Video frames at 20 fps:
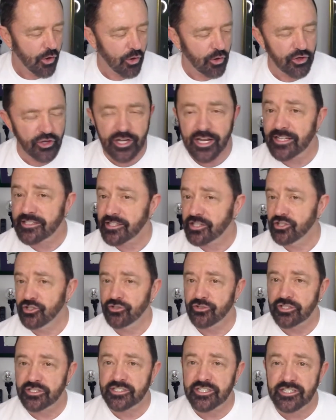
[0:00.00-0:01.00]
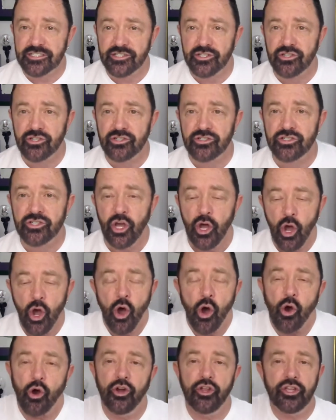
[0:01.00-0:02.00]
Or you guys can use scissors
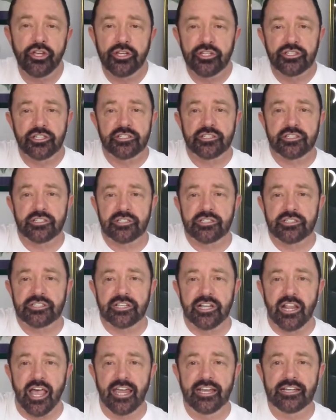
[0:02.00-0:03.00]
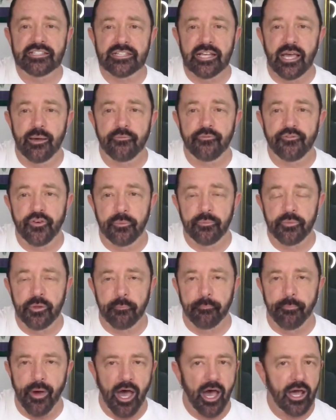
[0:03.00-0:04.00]
or you can just slice up from
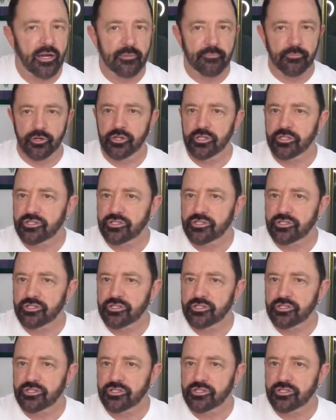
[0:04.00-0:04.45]
the bottom or